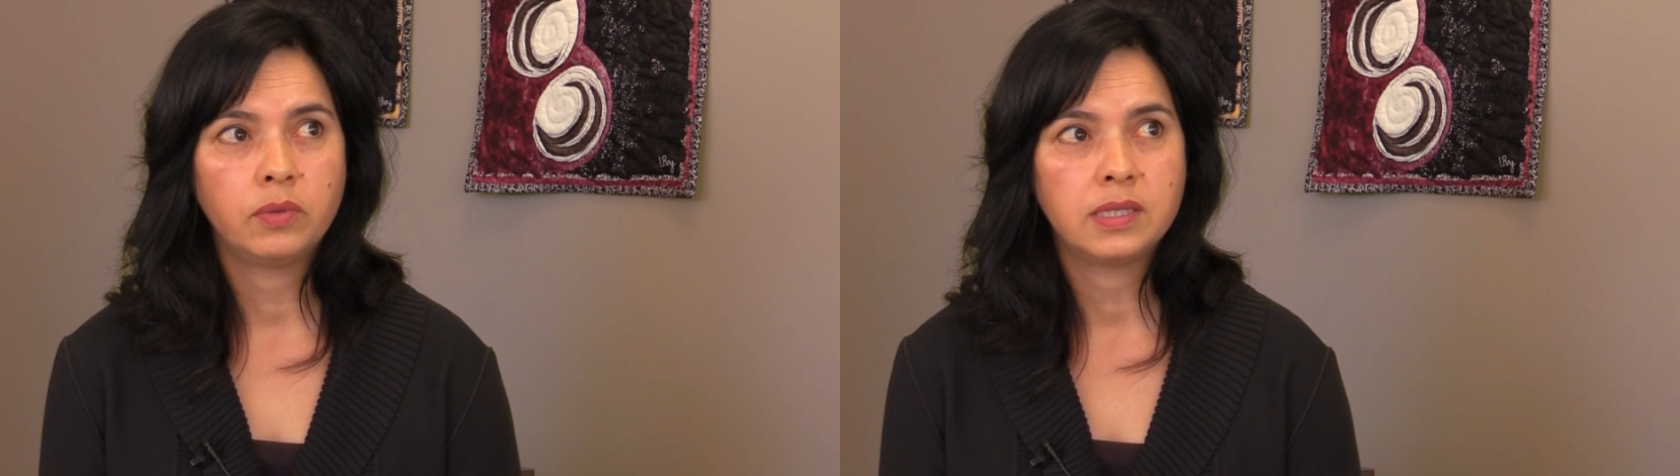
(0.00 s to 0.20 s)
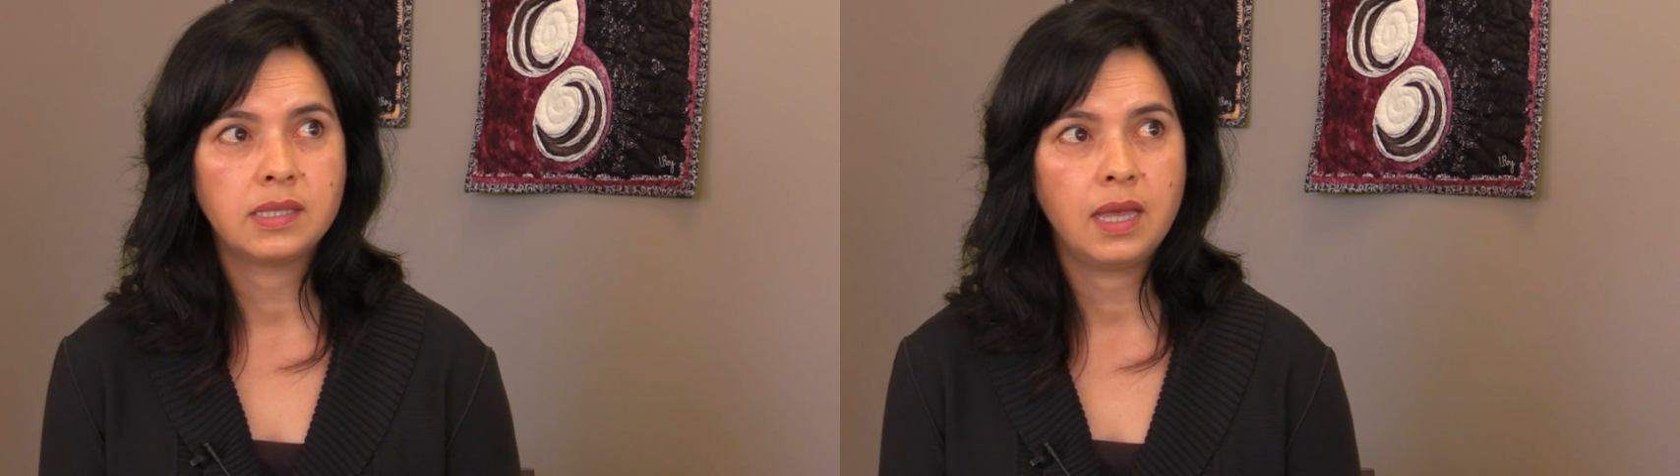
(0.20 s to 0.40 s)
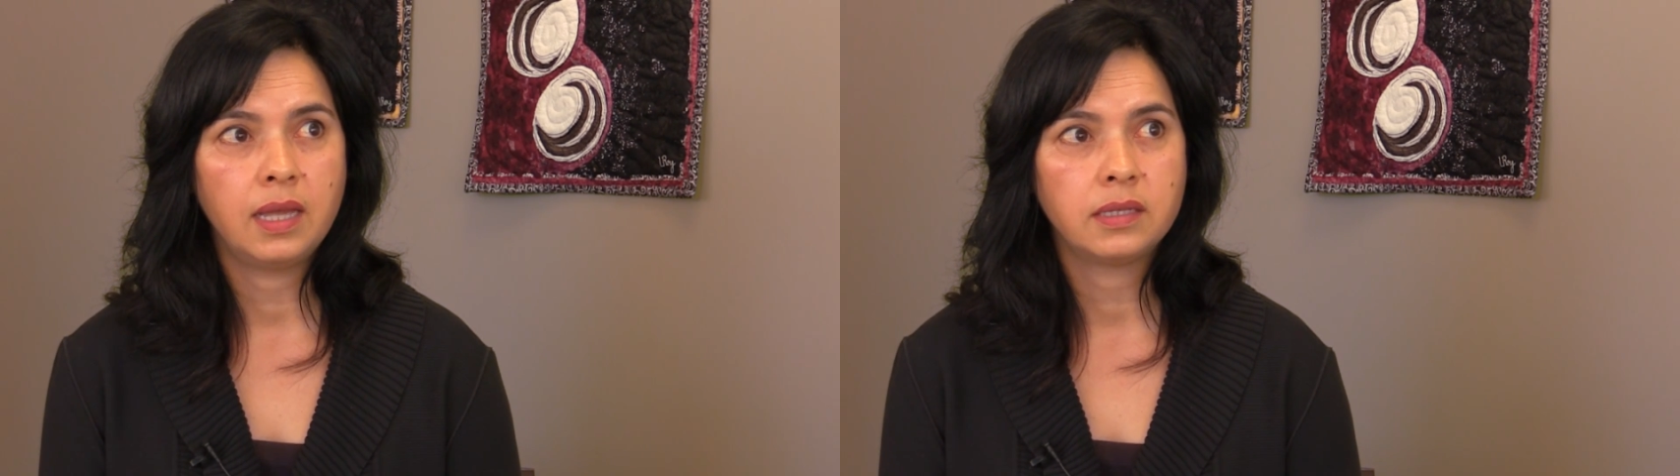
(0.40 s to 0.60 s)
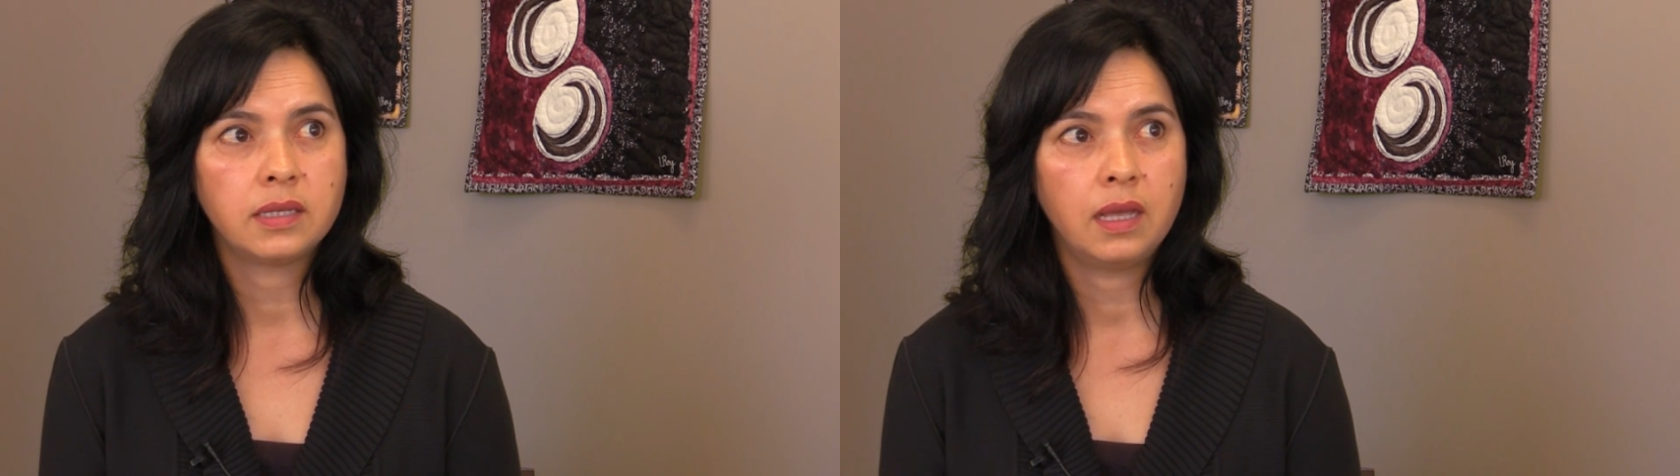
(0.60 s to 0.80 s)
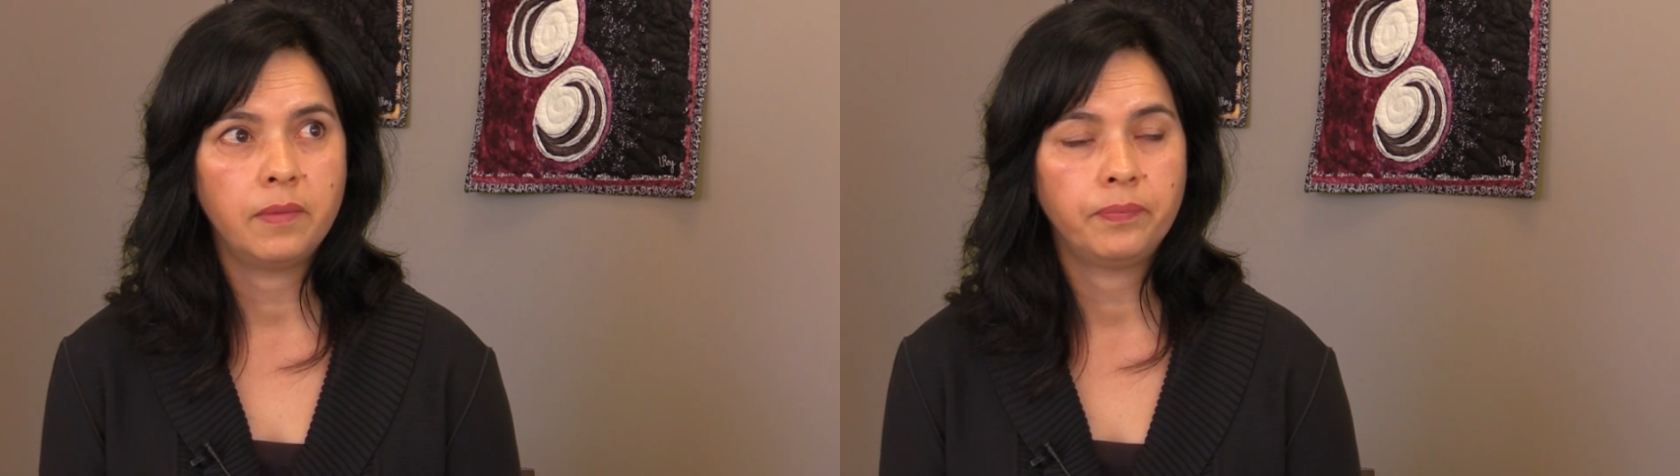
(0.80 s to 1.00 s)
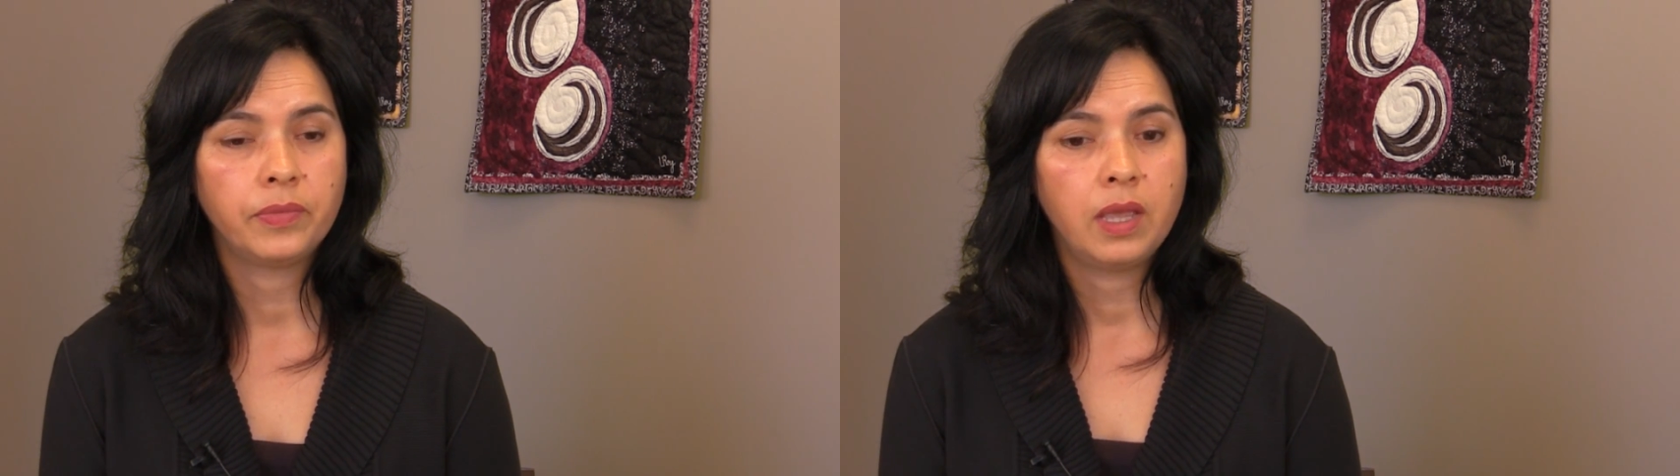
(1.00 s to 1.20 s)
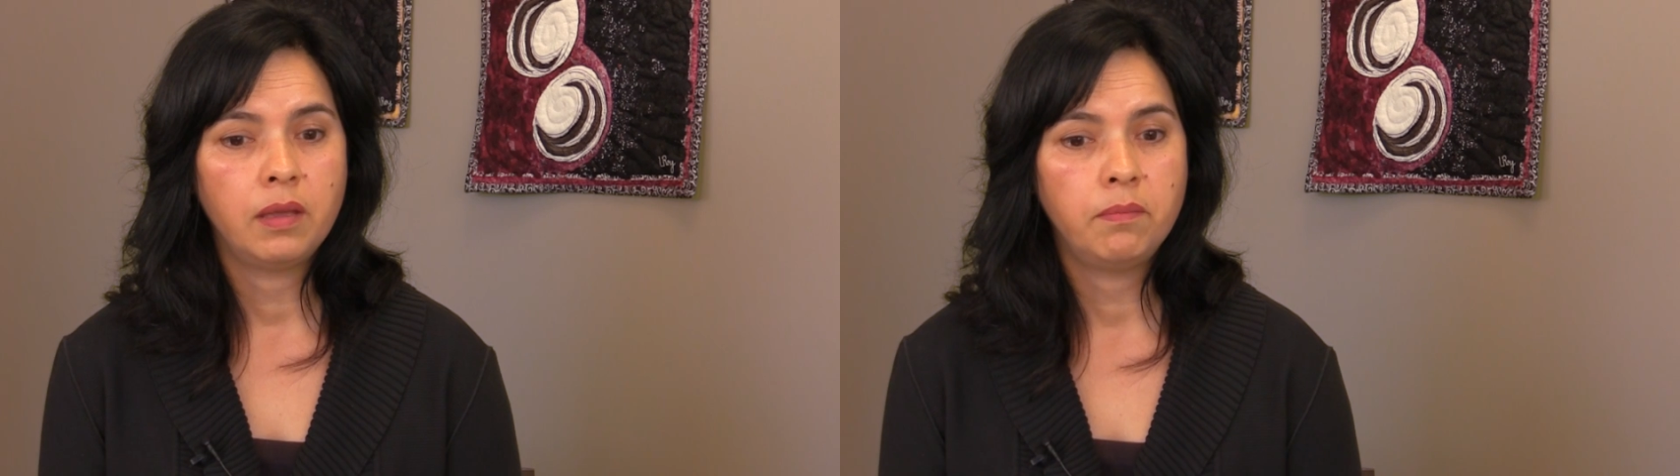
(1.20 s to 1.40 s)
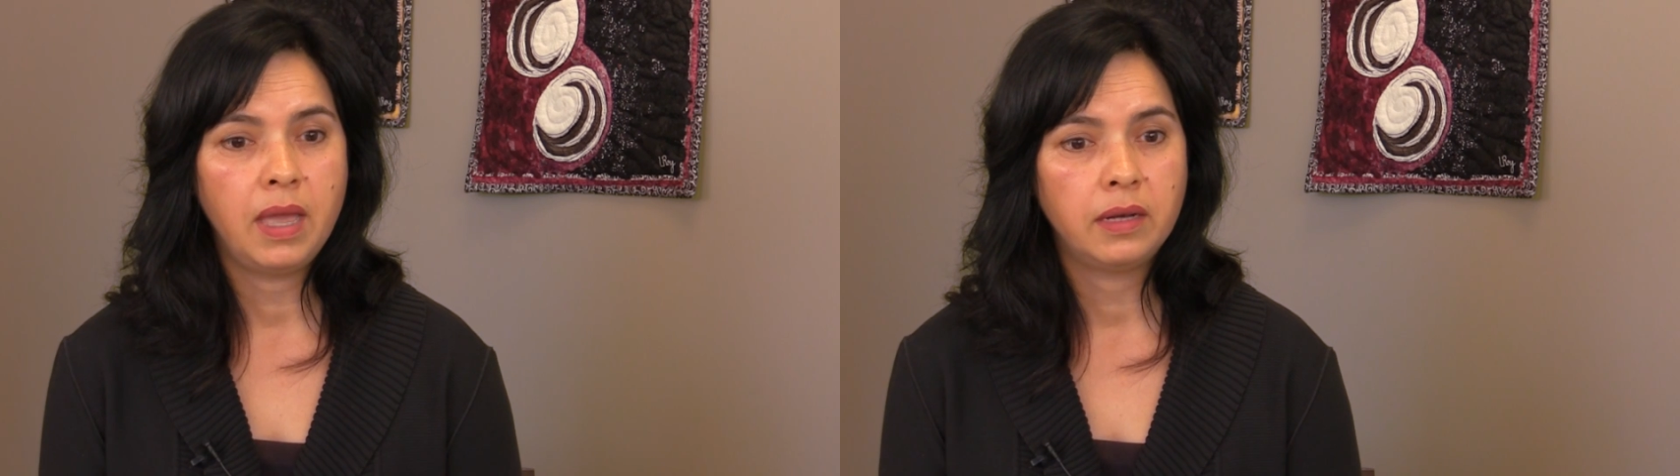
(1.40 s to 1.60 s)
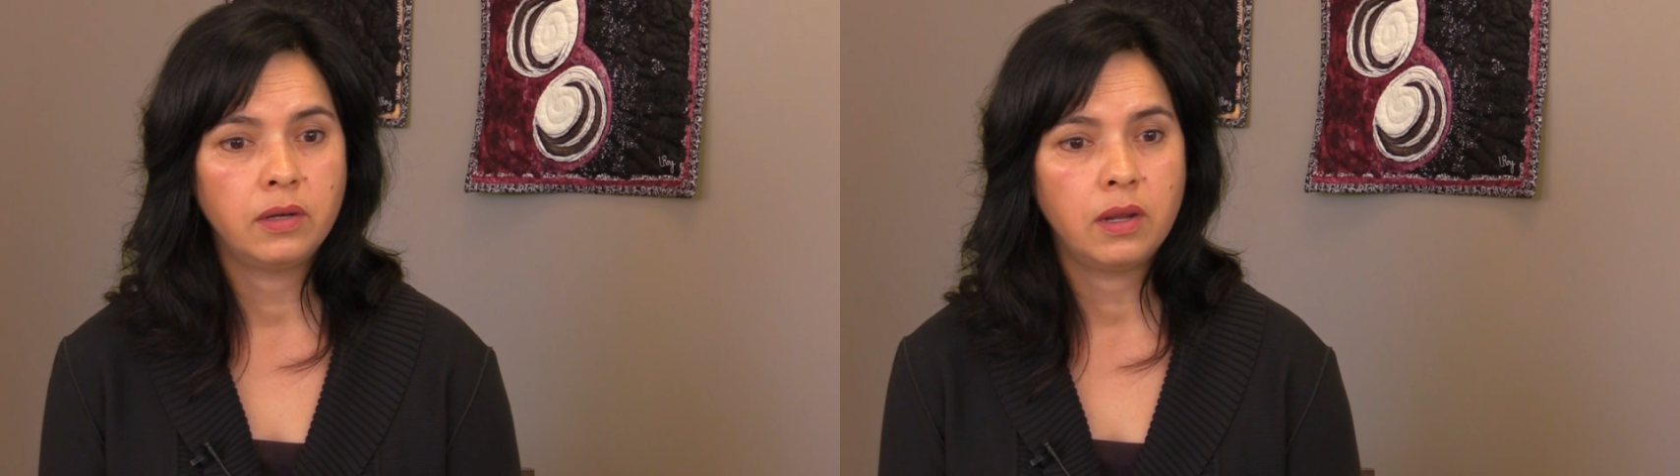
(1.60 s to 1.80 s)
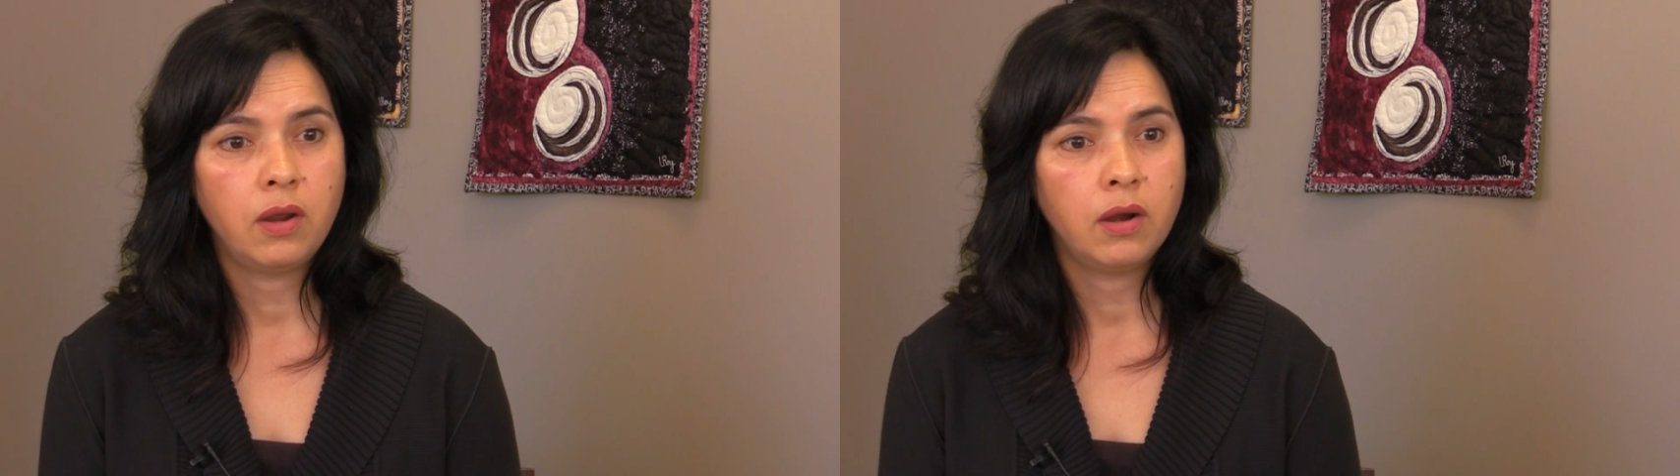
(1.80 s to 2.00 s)
was that um,
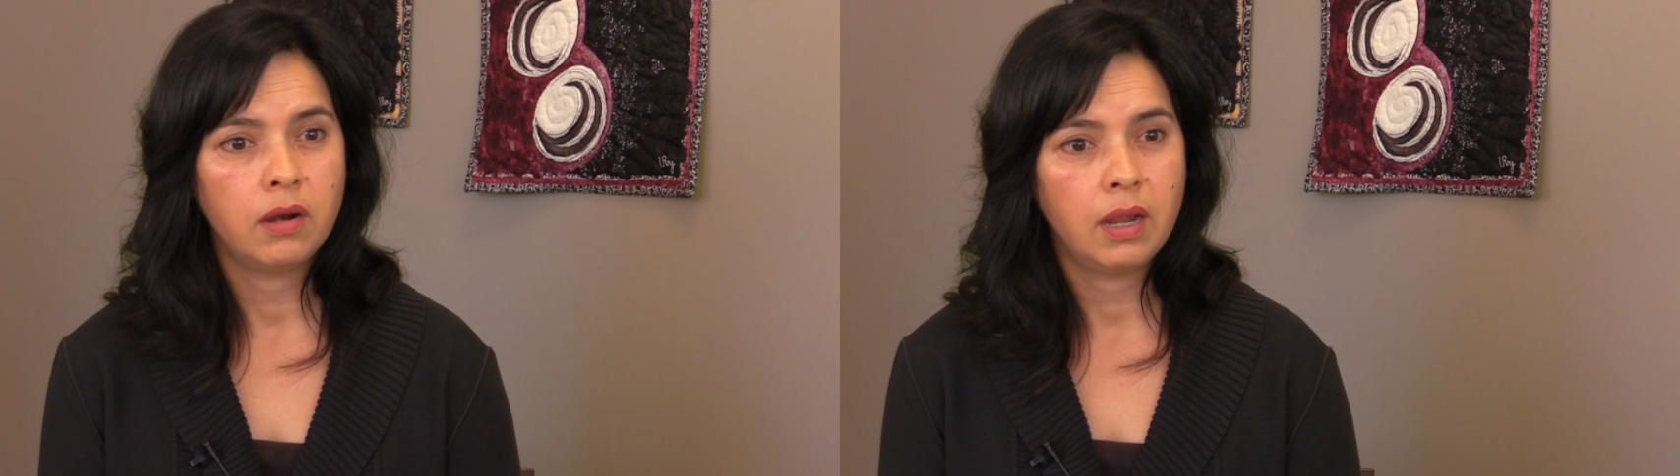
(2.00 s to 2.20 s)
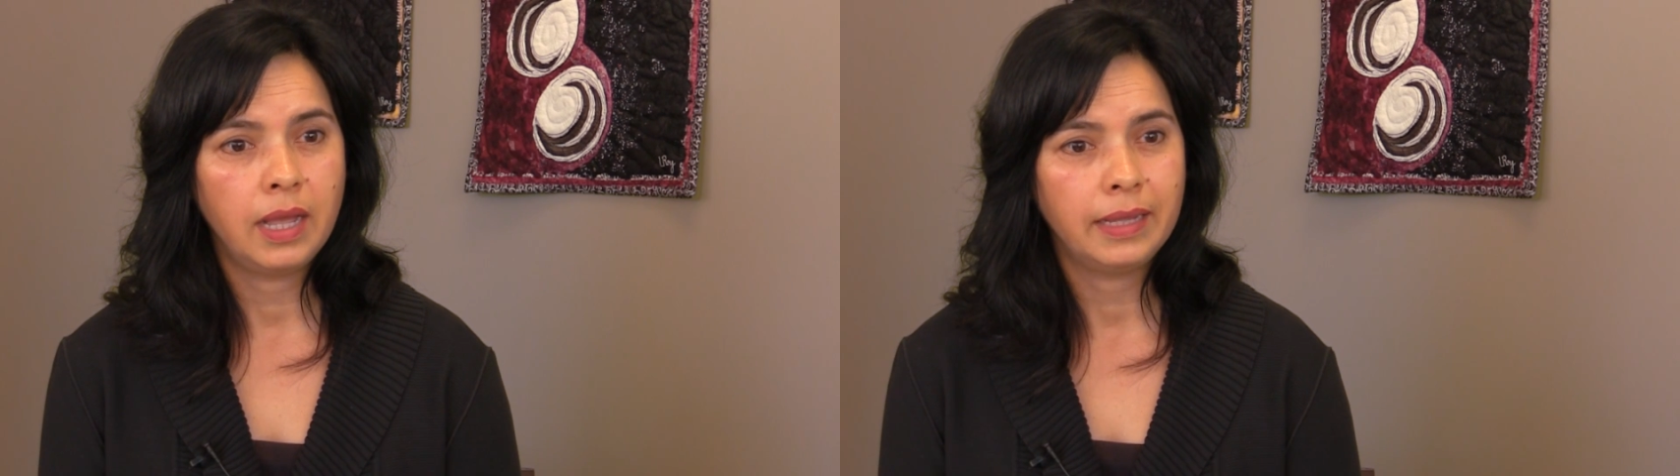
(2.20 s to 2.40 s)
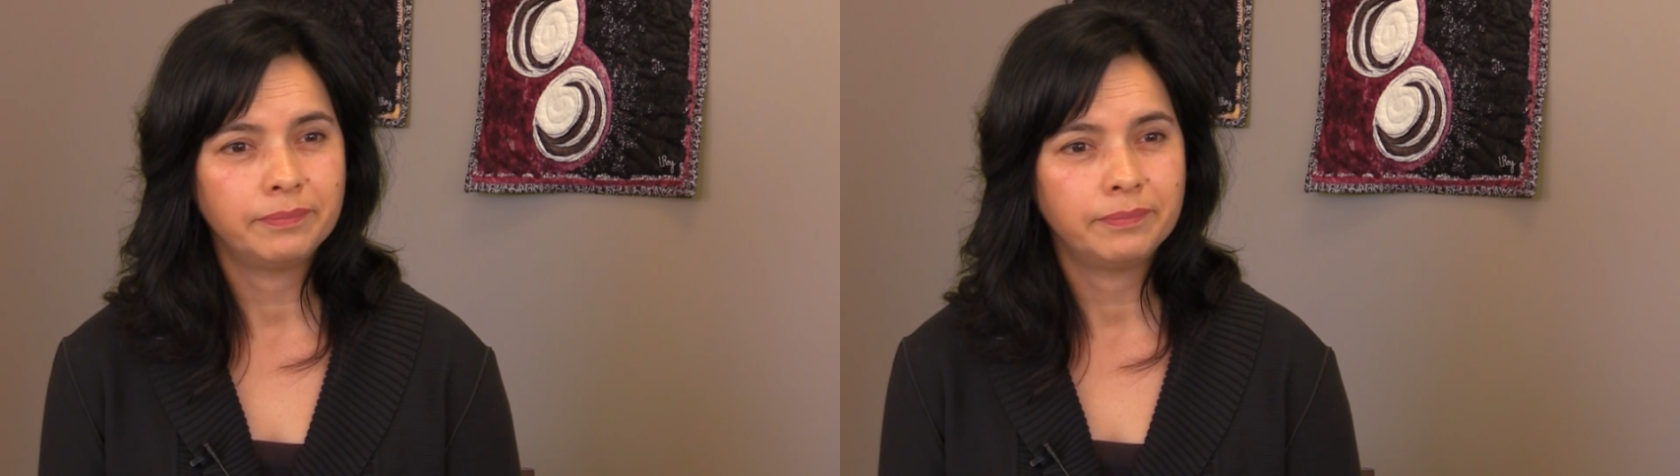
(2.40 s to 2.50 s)
men are uh,